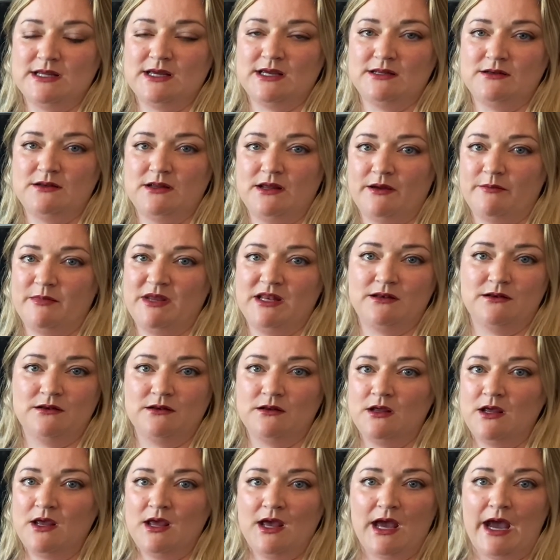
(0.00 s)

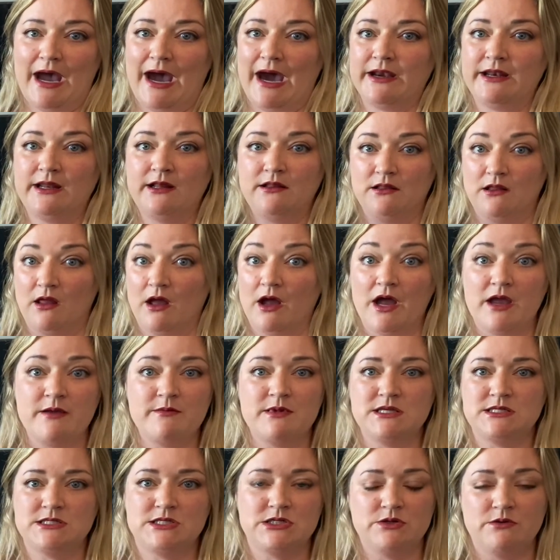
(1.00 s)
adding lime
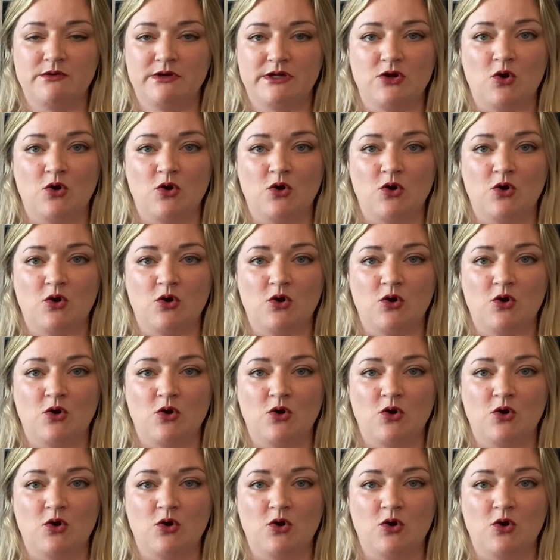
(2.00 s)
into an